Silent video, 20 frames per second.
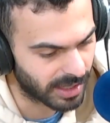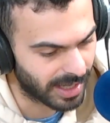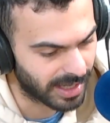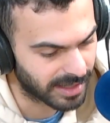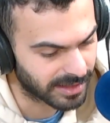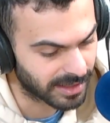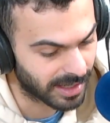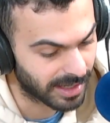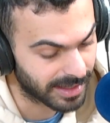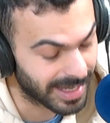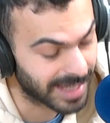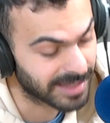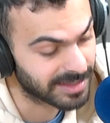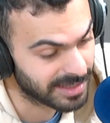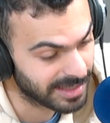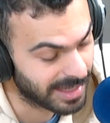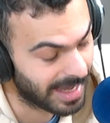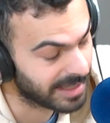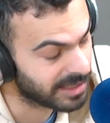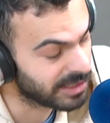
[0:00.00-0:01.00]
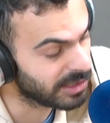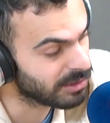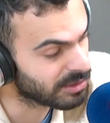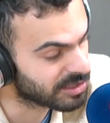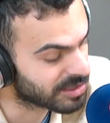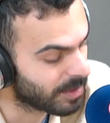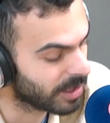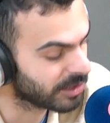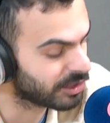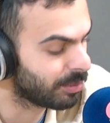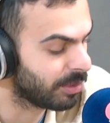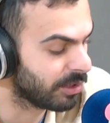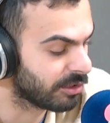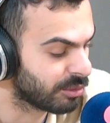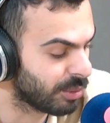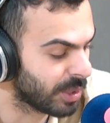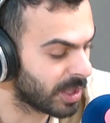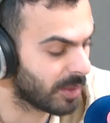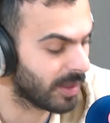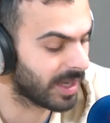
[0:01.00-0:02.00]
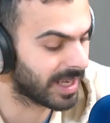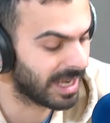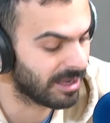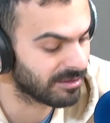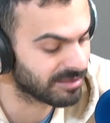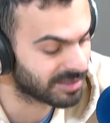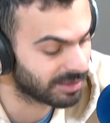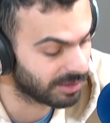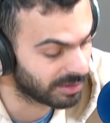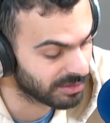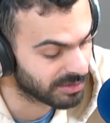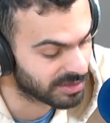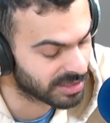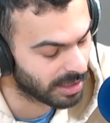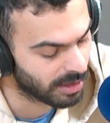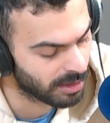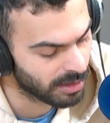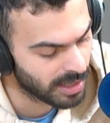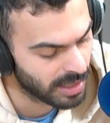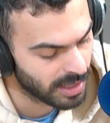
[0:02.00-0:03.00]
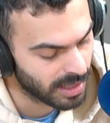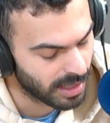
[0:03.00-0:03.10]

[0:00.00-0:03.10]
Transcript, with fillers: And uh, yes, he had used multiple Twitter accounts mm. to do mm. so.